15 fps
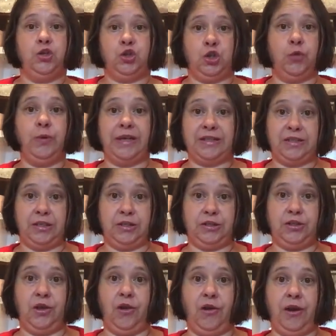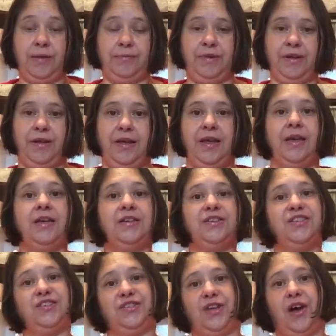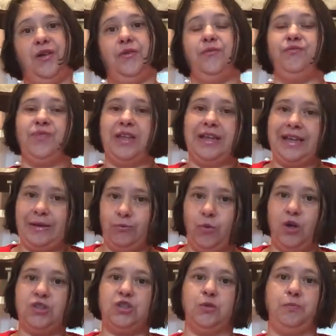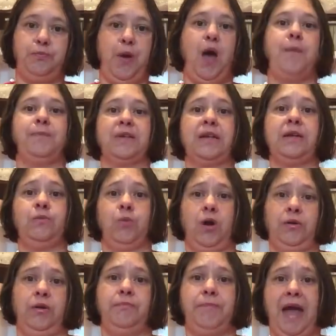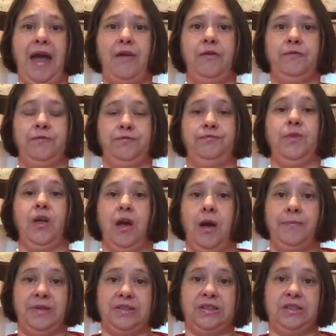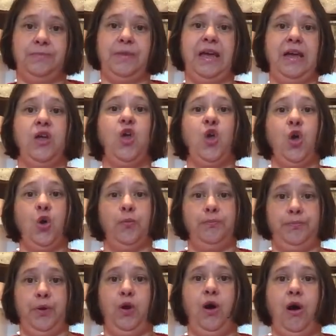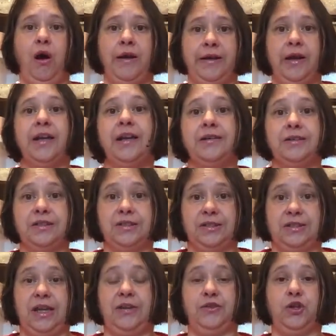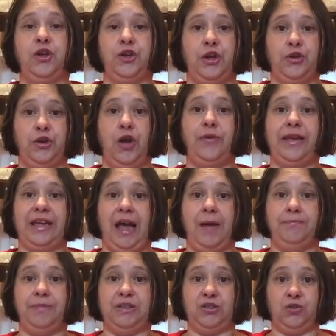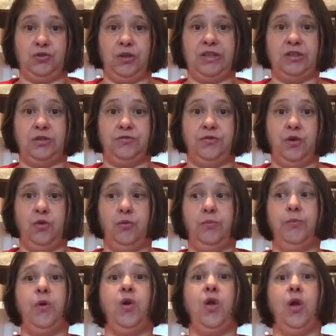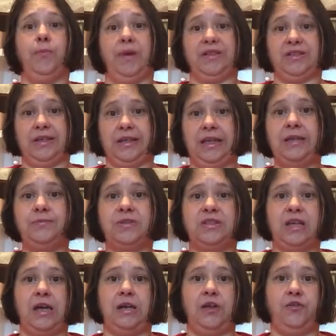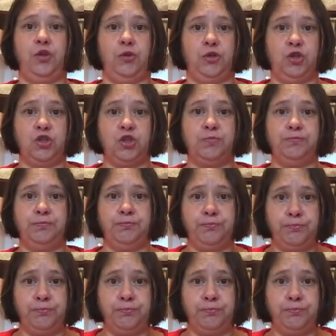2 weeks at a time. So it wasn't permanently one parent, I must admit, but I can understand, and I know it can be stressful. But as I keep saying, if you just